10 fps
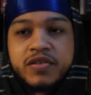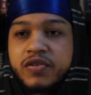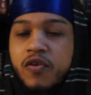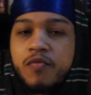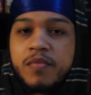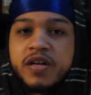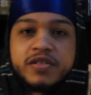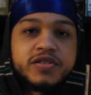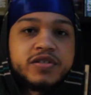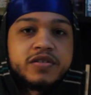There's so
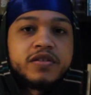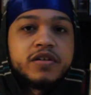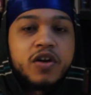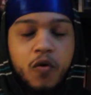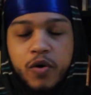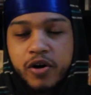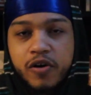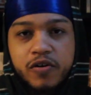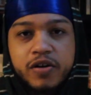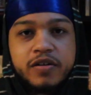much
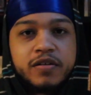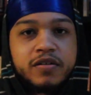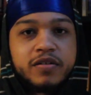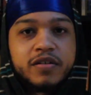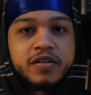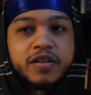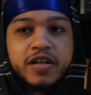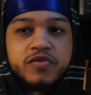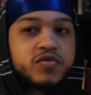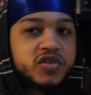going on
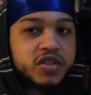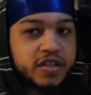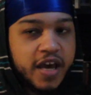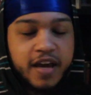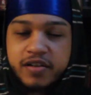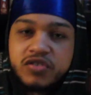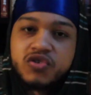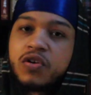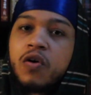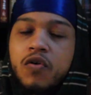that you just can't
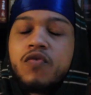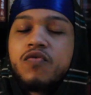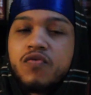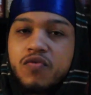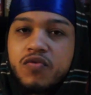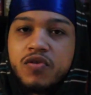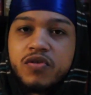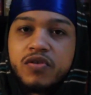control.